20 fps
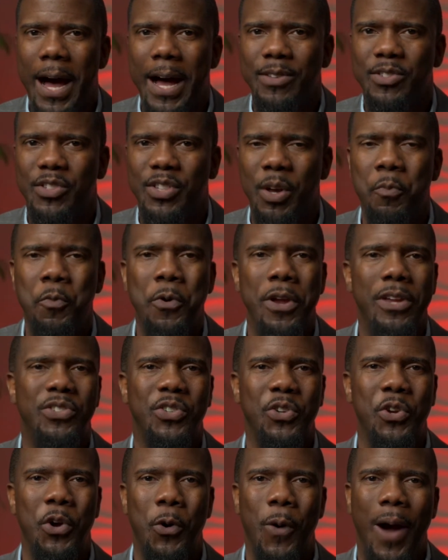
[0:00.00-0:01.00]
Some weeks
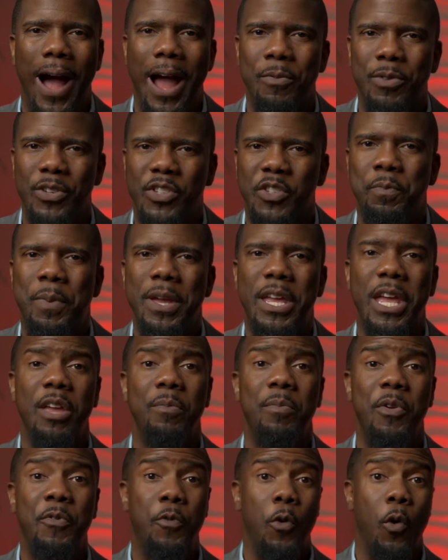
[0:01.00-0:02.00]
ago, I was speaking
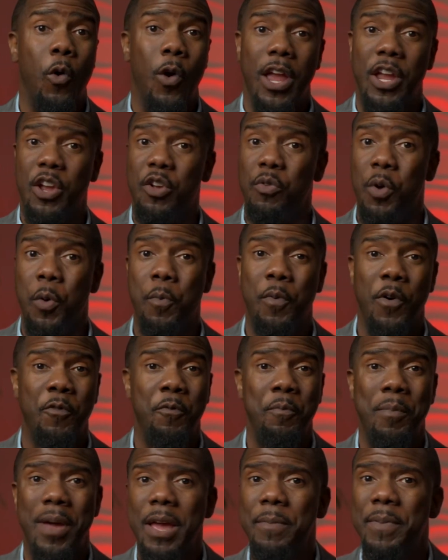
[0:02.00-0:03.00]
before a group of
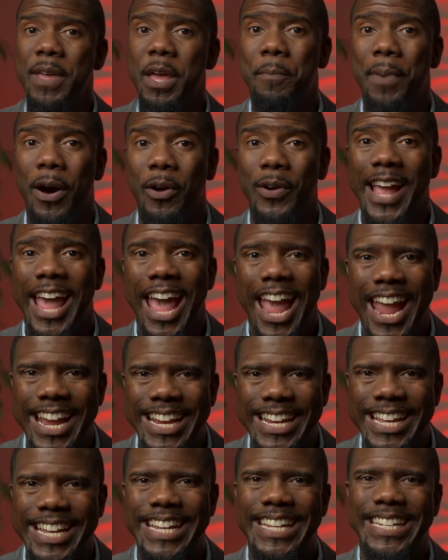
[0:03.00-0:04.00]
maybe about
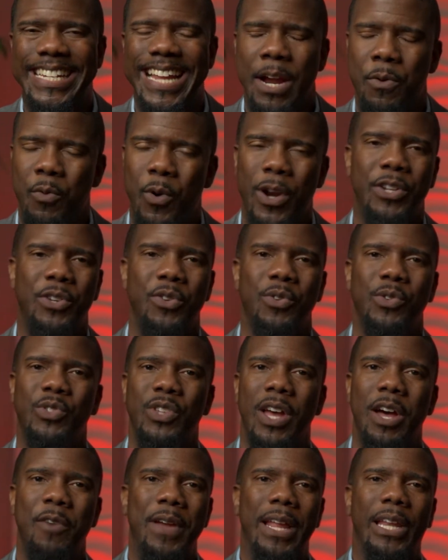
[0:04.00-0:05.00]
80 directors
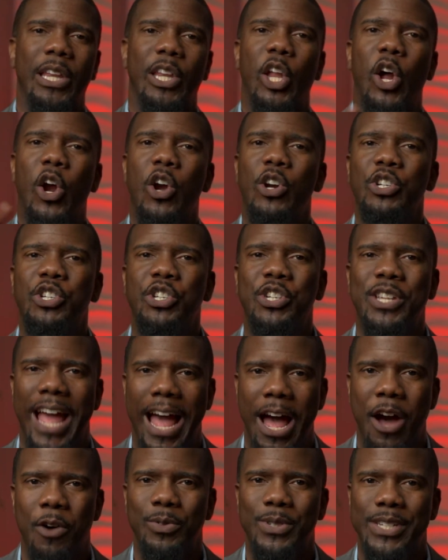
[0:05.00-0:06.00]
of a large
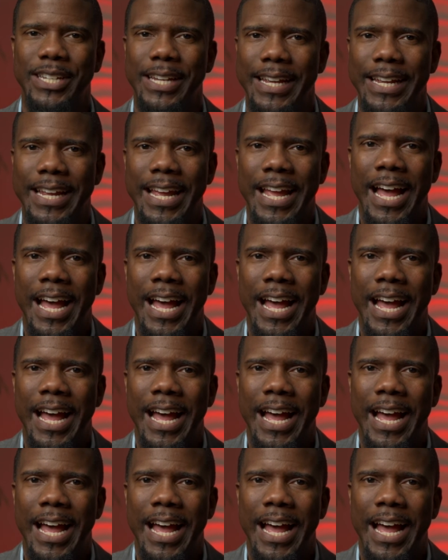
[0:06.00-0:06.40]
county